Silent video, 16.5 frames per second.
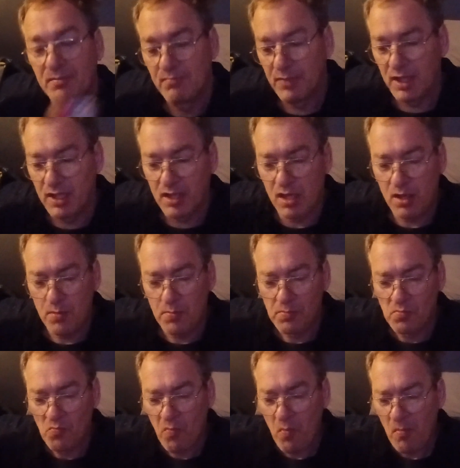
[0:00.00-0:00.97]
But
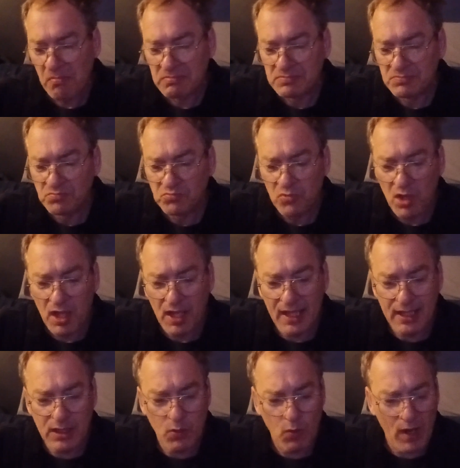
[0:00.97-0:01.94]

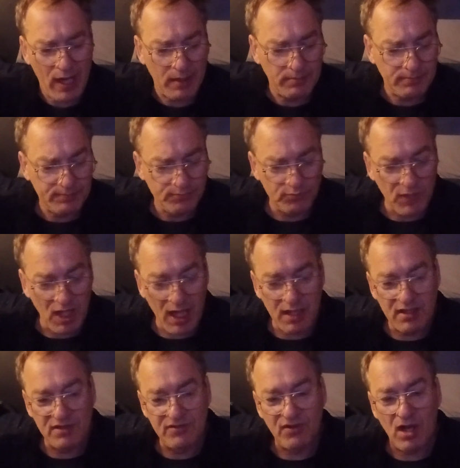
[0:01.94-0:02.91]
anyway,
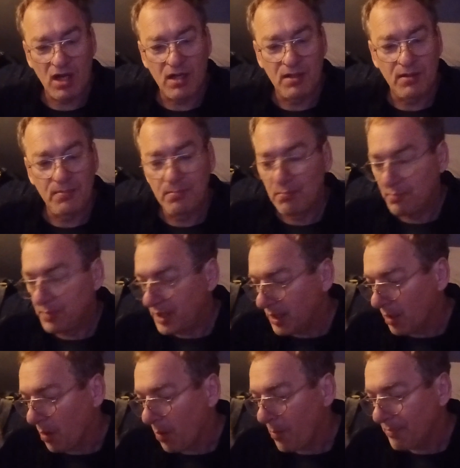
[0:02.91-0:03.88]
that is our
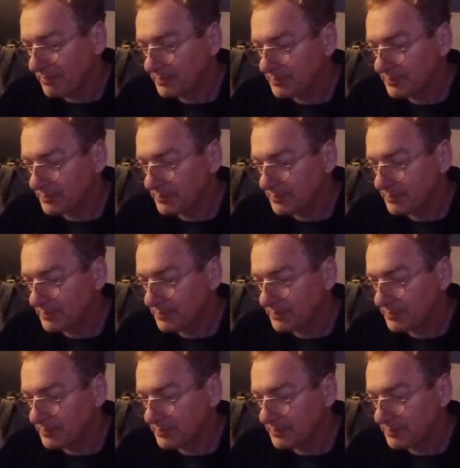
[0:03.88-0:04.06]
meal.